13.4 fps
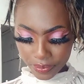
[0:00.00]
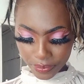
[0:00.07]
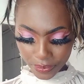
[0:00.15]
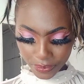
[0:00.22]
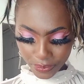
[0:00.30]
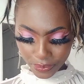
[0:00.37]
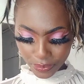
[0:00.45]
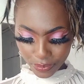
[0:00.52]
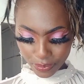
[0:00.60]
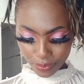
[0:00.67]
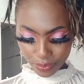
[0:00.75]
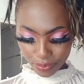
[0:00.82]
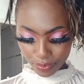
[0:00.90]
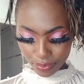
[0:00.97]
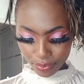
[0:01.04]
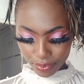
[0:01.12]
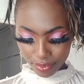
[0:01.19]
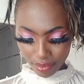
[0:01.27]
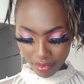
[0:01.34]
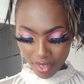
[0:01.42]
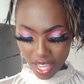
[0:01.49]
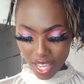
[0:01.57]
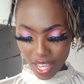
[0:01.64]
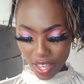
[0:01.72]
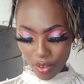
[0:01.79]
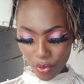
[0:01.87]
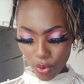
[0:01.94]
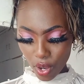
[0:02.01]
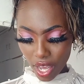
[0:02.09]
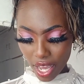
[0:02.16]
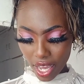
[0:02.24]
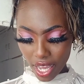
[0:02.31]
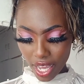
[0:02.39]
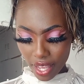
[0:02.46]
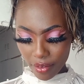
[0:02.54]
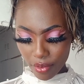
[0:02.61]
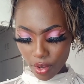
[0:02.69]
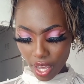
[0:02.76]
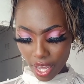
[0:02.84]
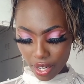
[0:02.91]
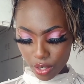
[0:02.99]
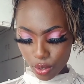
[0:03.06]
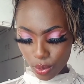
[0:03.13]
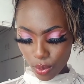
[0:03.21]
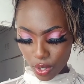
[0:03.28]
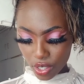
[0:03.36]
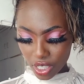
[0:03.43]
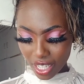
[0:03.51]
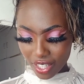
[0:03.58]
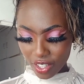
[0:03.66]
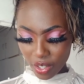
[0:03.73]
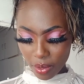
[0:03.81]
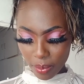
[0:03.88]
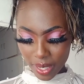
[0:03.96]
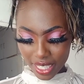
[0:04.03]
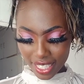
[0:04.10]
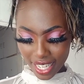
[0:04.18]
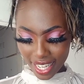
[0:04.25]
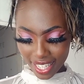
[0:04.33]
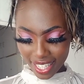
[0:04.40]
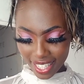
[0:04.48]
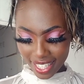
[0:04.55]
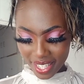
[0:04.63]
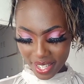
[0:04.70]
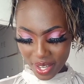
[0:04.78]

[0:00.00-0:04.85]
Mm-hmm. If you had to watch a documentary,